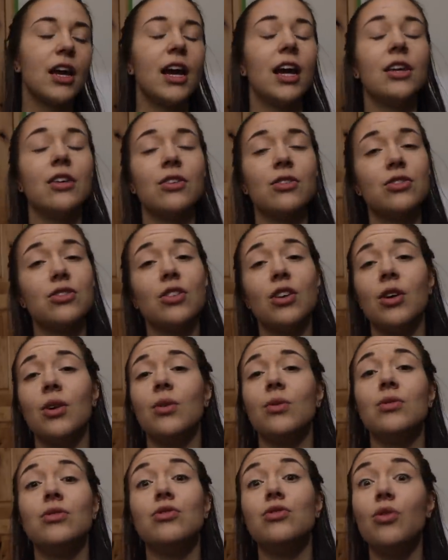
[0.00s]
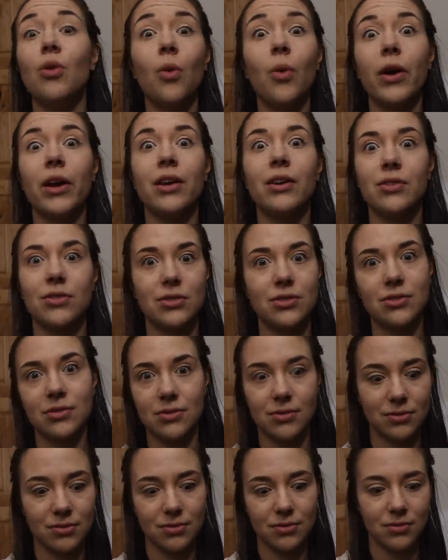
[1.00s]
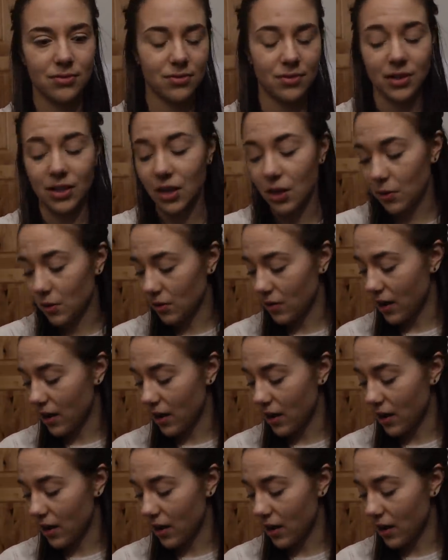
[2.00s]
and there's no noise going